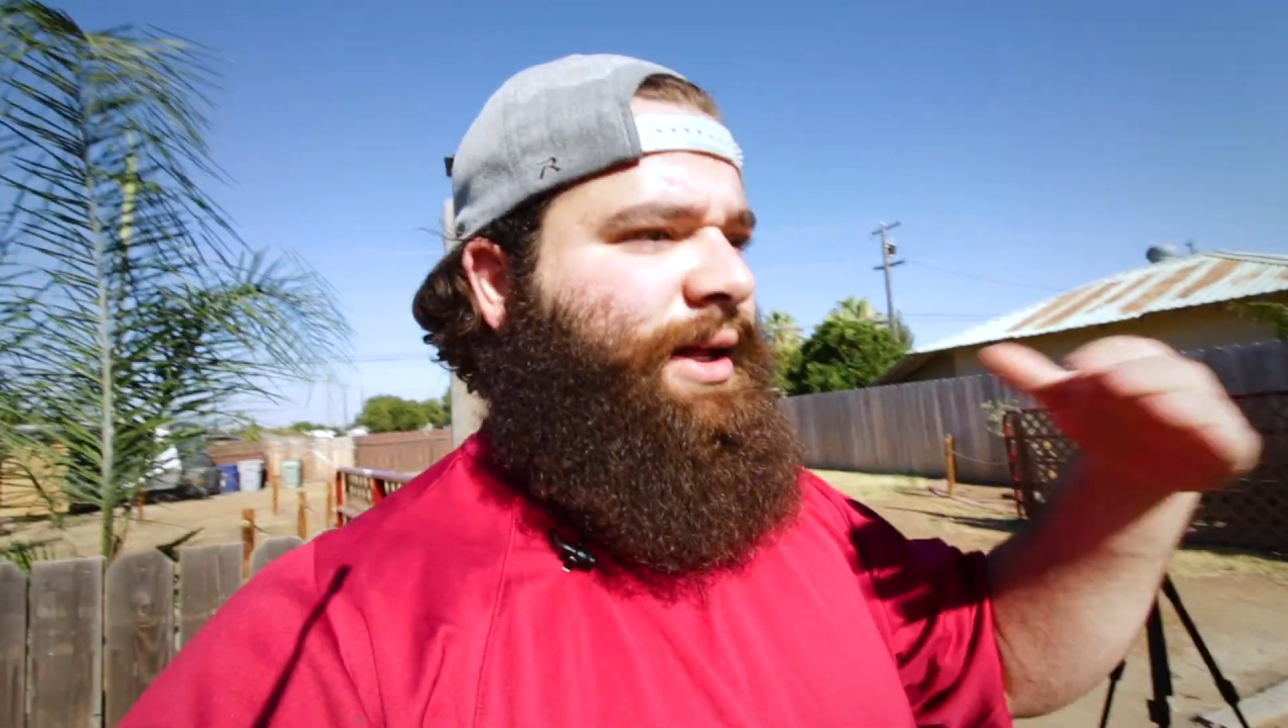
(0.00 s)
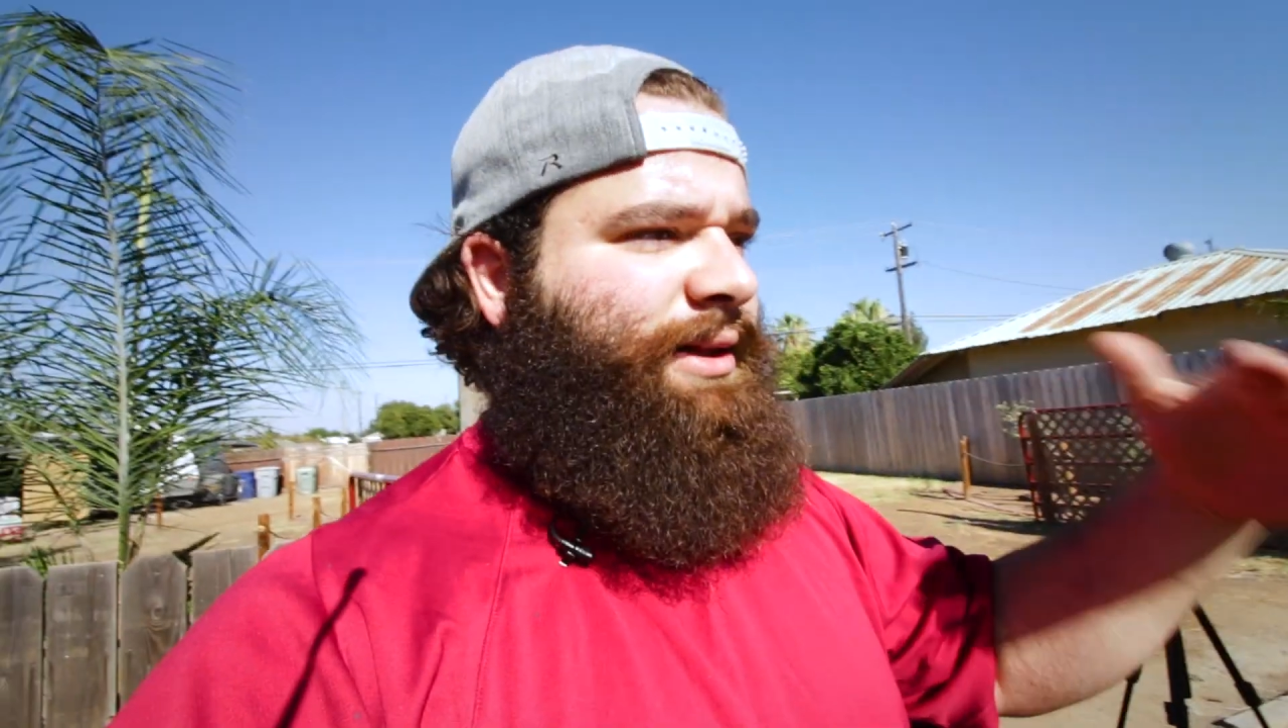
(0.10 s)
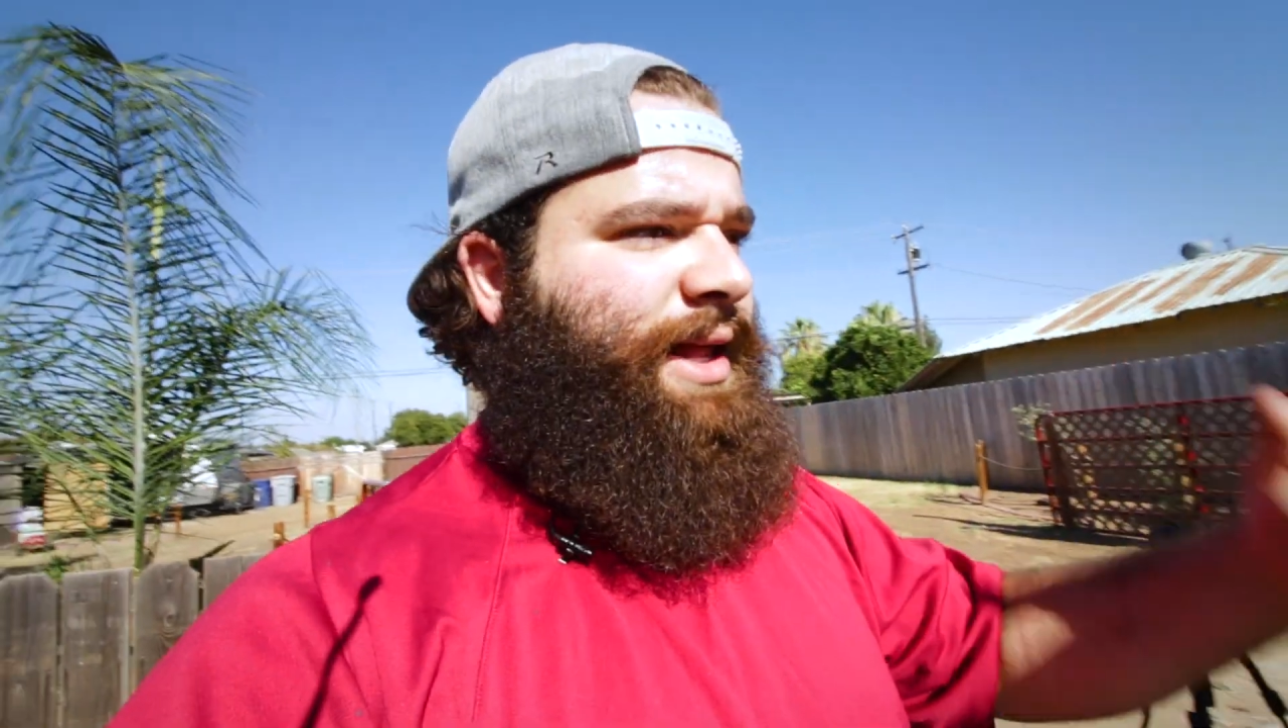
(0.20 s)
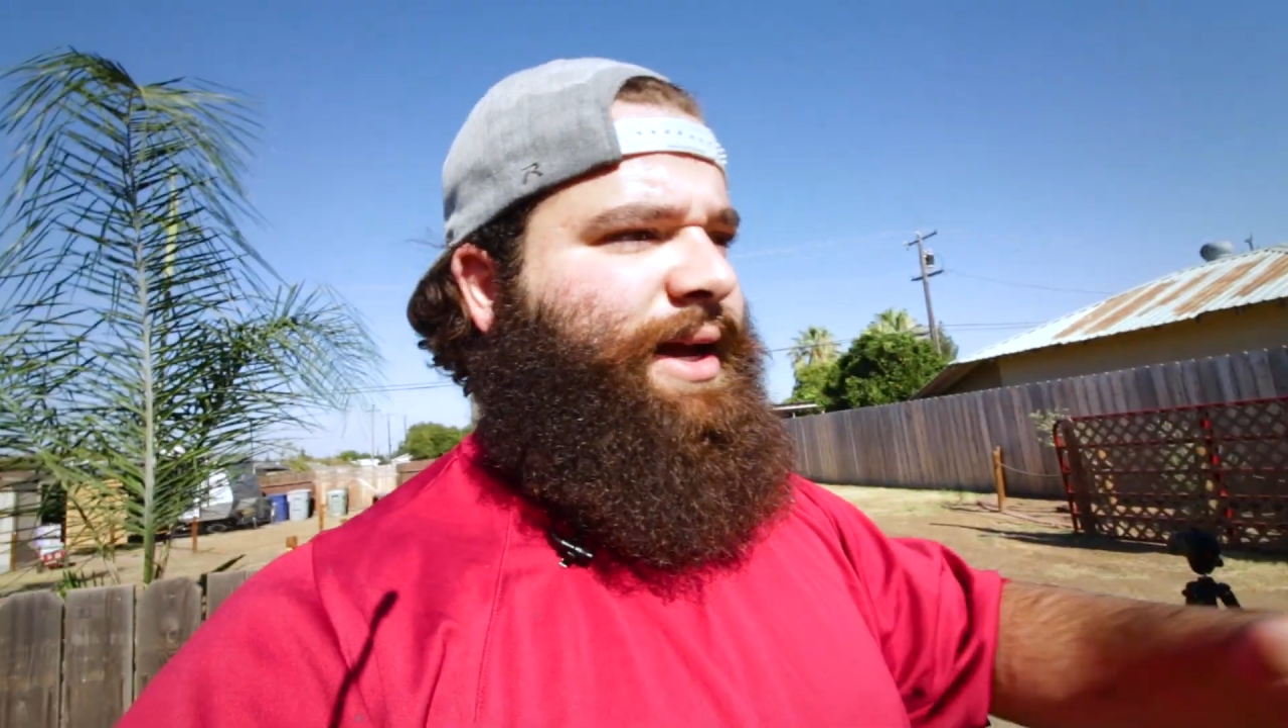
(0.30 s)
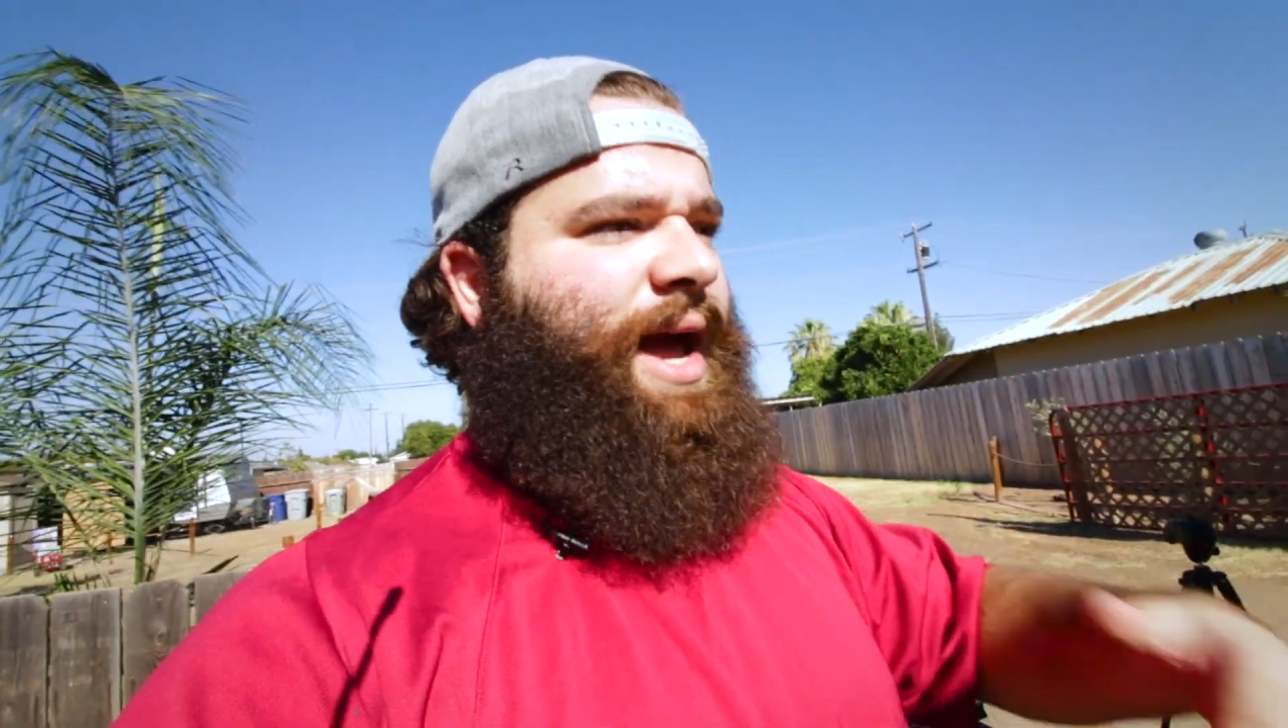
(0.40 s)

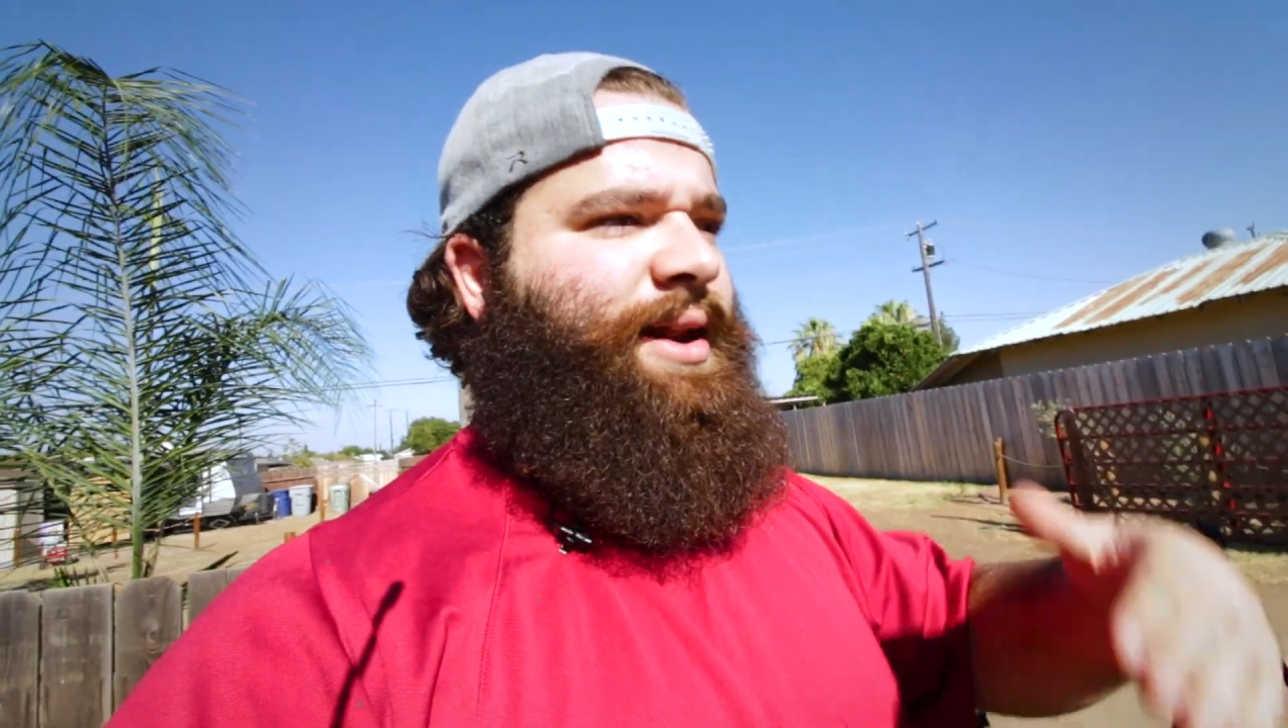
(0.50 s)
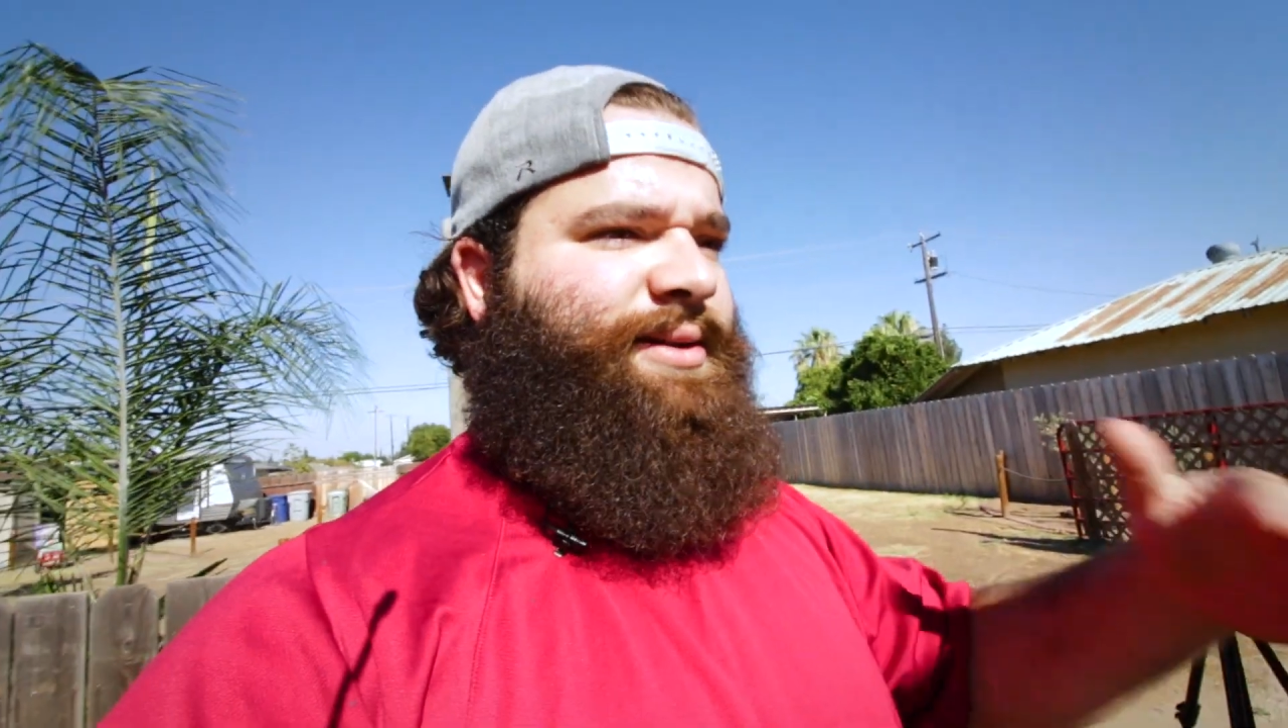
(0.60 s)
let it kind of